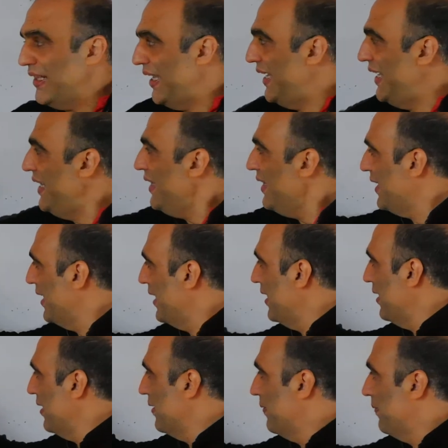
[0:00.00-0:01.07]
in the
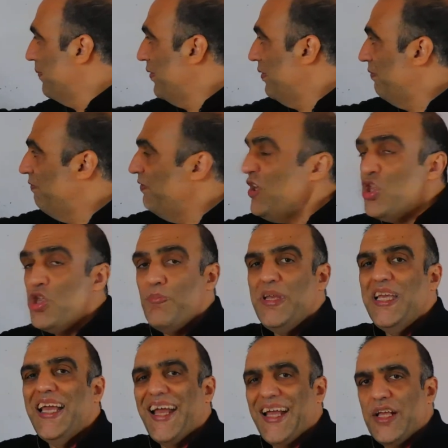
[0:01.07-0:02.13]
which
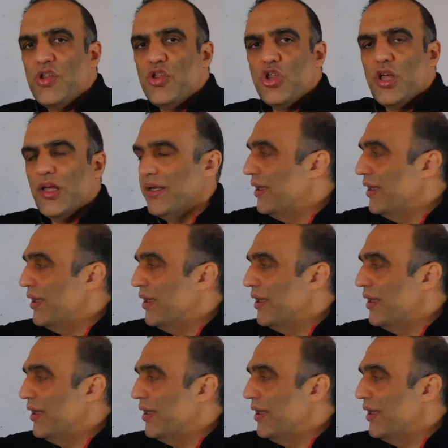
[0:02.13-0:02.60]
pH